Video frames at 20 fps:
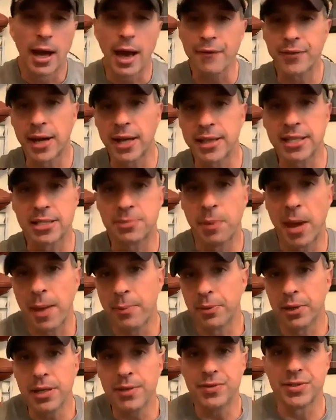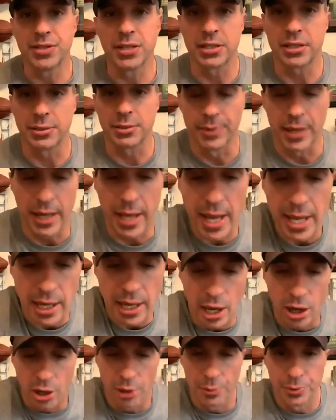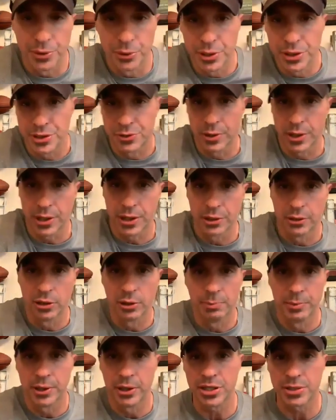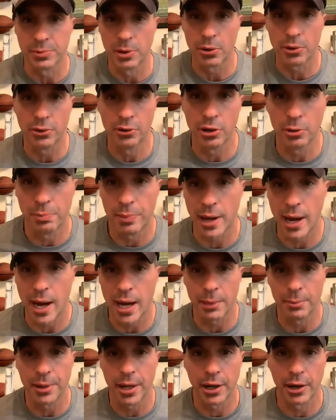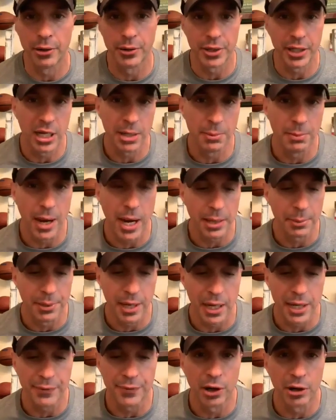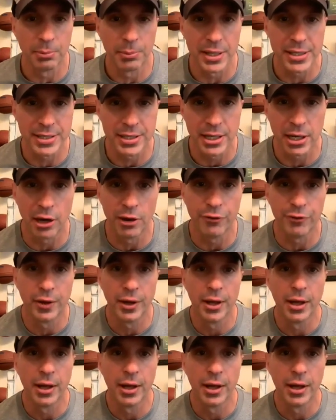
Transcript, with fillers: I've got this bad belief system that, hey, all I'm doing is drinking a little beer, smoking a little pot. I'm not hurting anybody. I'm not even hurting myself.